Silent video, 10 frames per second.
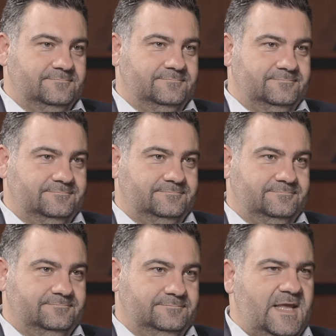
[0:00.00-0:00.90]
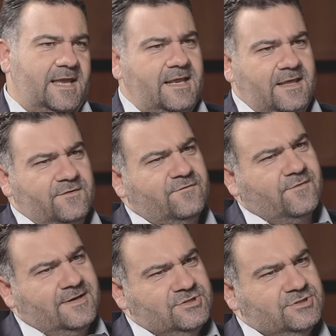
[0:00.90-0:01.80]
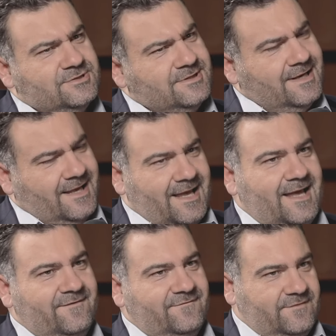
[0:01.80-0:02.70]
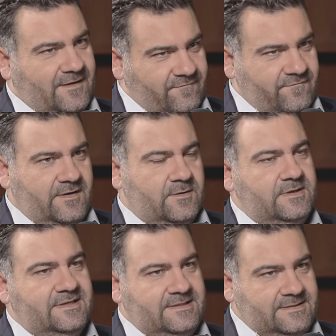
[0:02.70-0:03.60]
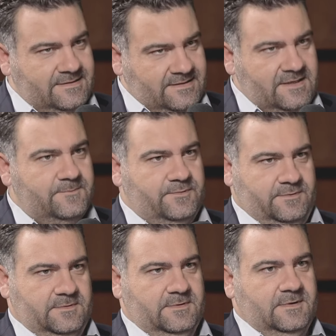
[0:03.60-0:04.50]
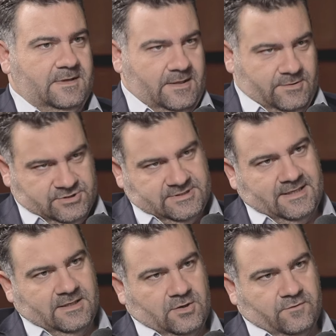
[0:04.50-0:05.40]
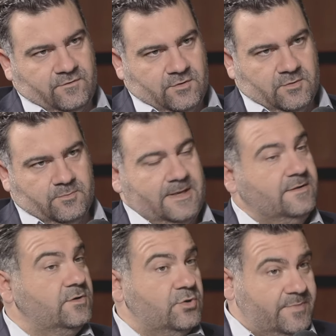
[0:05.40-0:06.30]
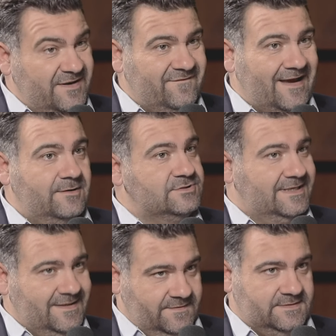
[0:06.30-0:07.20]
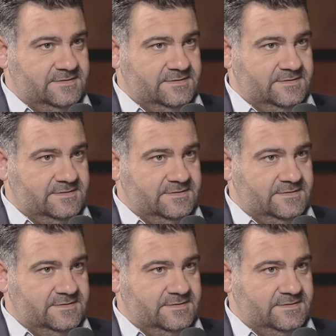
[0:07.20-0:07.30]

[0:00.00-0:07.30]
the French have a very deep understanding of Europe and the European values and ethics.